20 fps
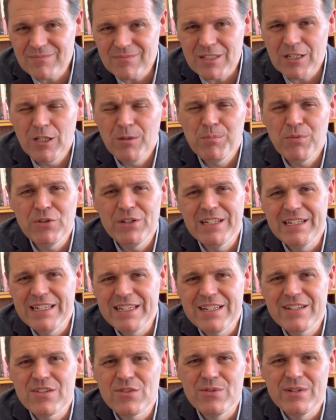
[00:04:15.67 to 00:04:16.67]
I'll put a
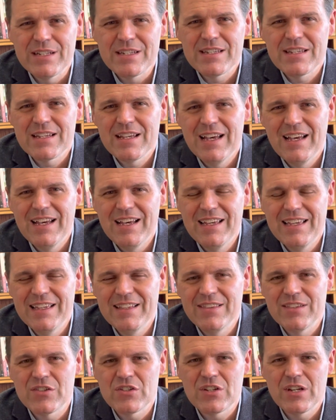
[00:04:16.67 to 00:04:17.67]
link to it uh,
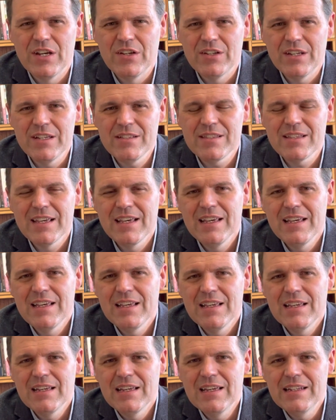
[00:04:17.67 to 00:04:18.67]
in the show notes.
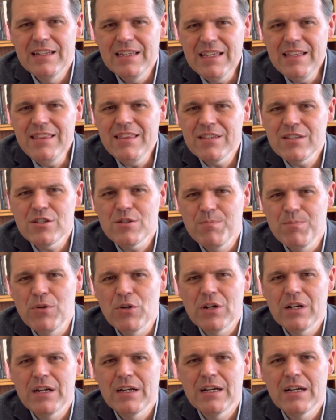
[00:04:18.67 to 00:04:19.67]
And in this
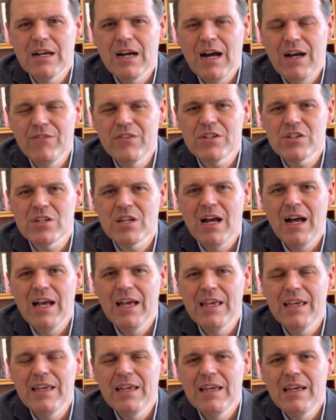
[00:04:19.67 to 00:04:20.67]
book,
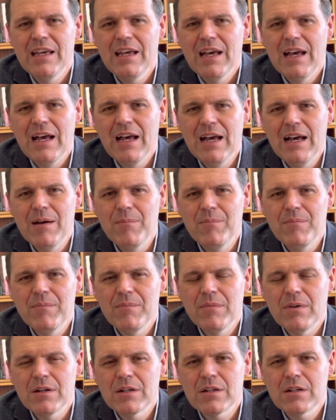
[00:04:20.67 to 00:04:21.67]
Avishai um,
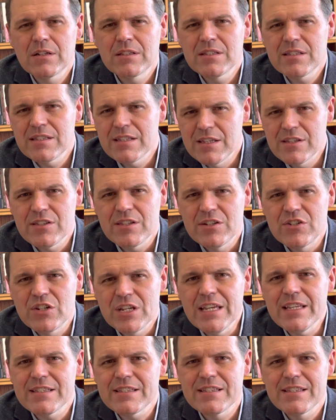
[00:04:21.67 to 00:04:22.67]
su
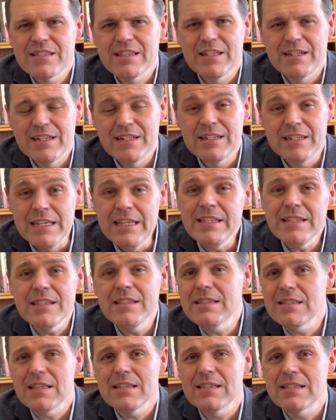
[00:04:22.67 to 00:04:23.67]
suggests that a
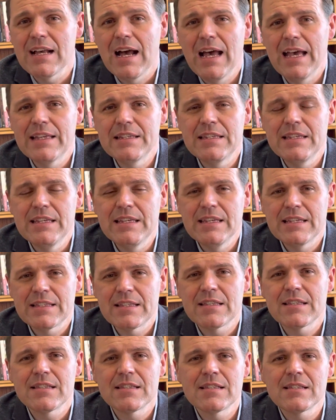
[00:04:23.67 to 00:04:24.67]
decent society is
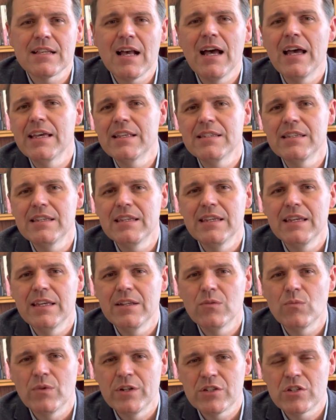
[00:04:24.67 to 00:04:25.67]
a society
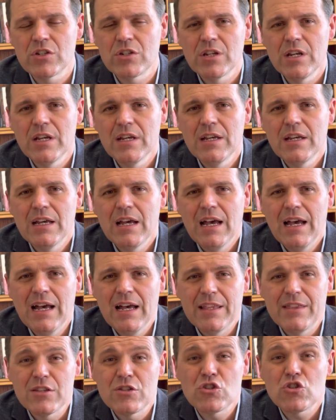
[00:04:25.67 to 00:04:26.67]
in which
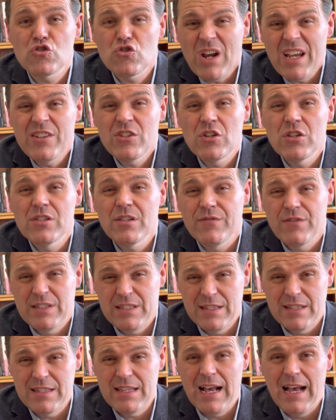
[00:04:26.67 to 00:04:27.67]
uh, the structures of a
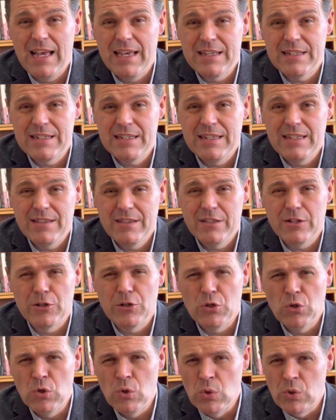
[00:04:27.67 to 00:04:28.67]
society, the
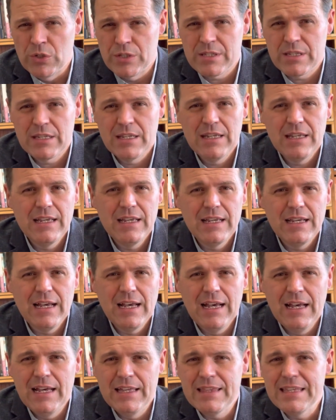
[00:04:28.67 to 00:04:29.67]
laws,
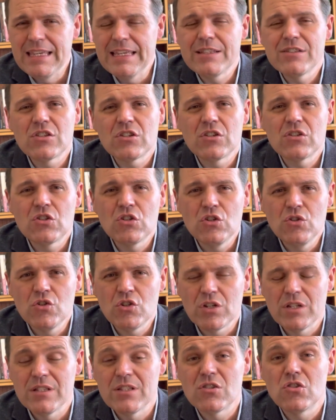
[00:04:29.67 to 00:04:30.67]
uh, the
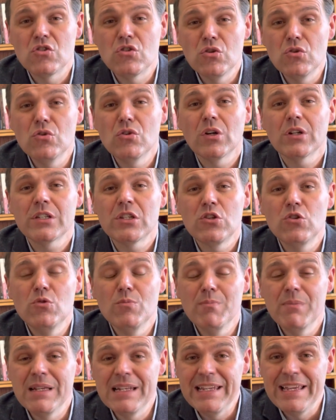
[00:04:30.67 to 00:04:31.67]
institutions, do not
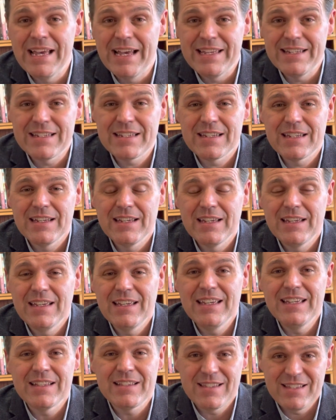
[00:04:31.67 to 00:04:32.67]
humiliate
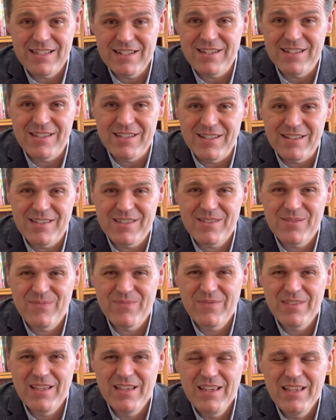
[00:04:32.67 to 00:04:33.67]
its citizens.
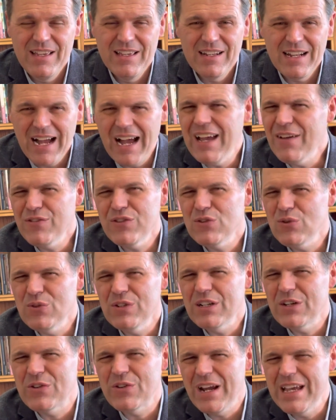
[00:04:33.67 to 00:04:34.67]
Now, I've
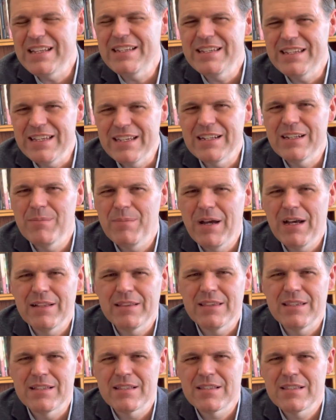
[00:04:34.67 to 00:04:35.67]
thought a great deal
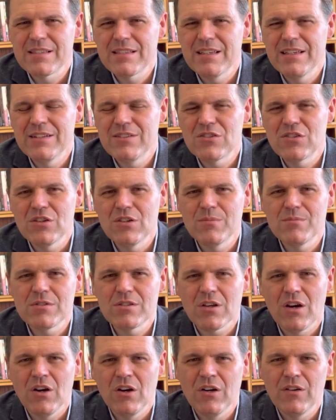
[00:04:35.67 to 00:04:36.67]
about this in
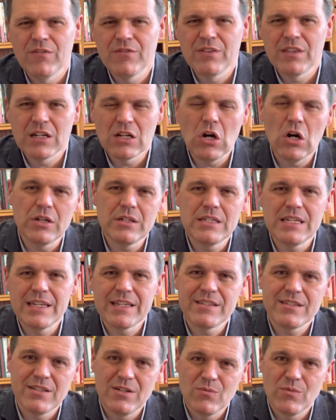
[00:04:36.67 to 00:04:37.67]
terms of the
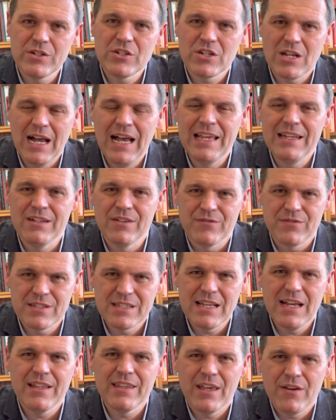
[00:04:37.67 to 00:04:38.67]
context in which I live,
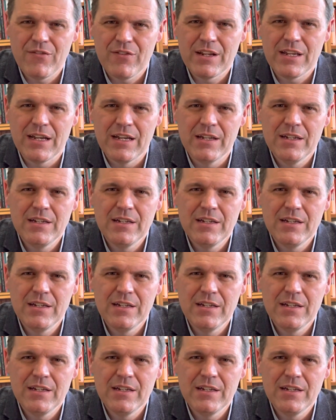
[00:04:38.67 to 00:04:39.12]
South Africa,